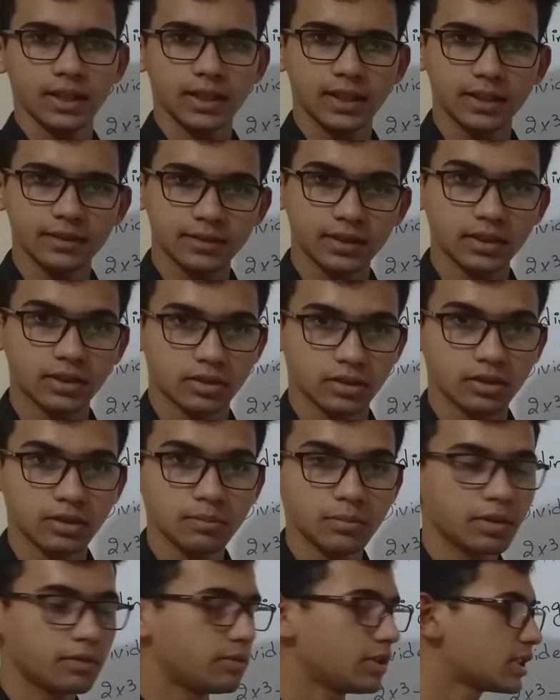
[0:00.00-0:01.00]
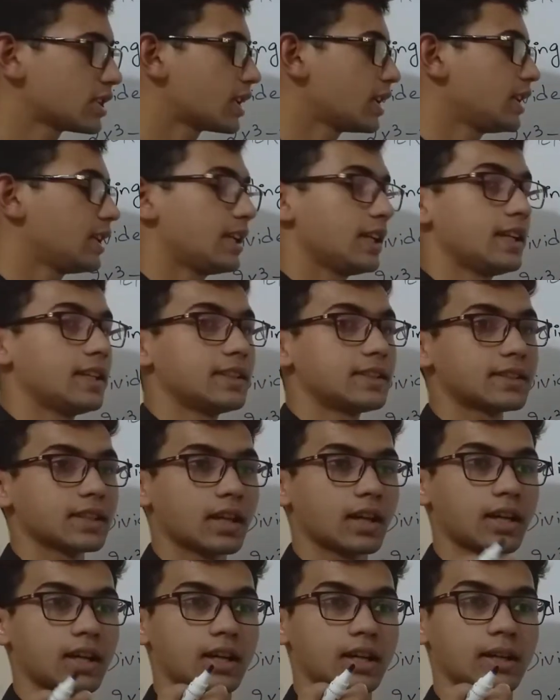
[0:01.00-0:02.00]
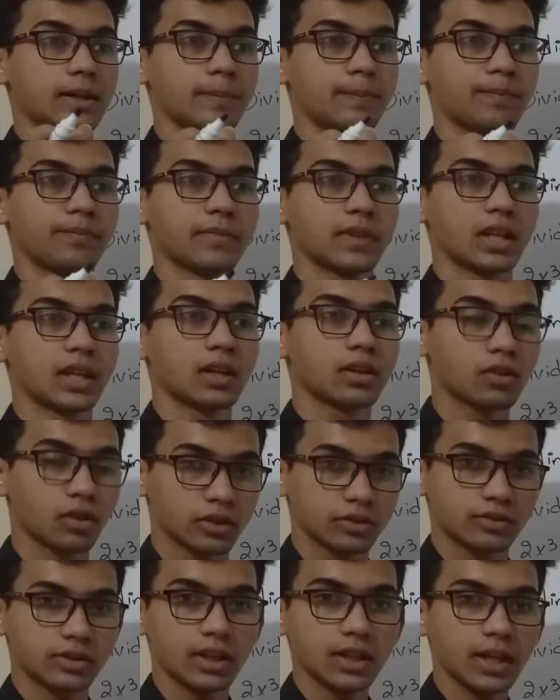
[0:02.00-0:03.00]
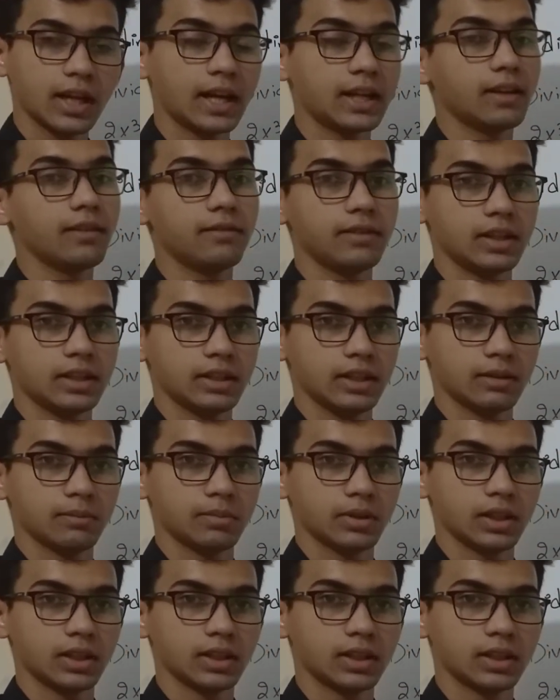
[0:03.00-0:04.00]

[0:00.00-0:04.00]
is a term which contains a constant and a variable.